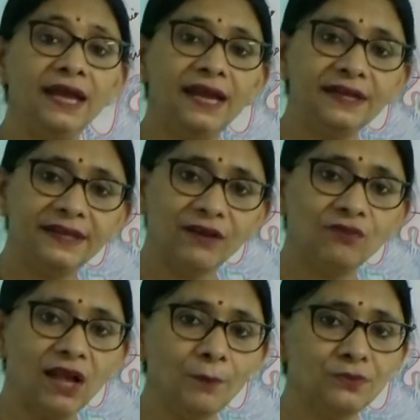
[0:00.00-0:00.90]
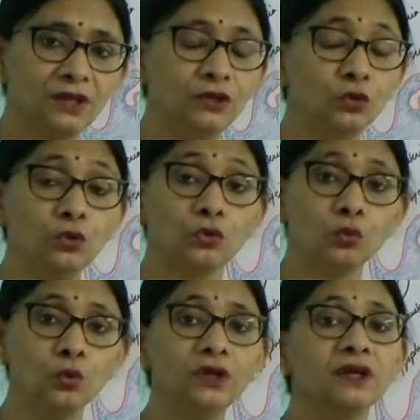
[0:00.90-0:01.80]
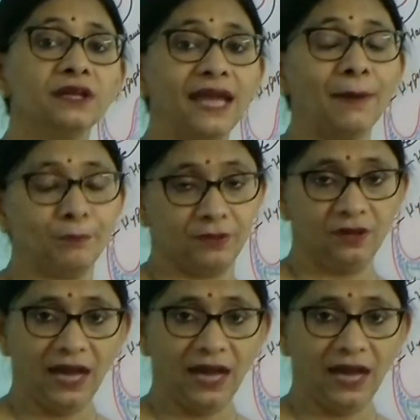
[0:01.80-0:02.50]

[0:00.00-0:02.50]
It develops into root cap.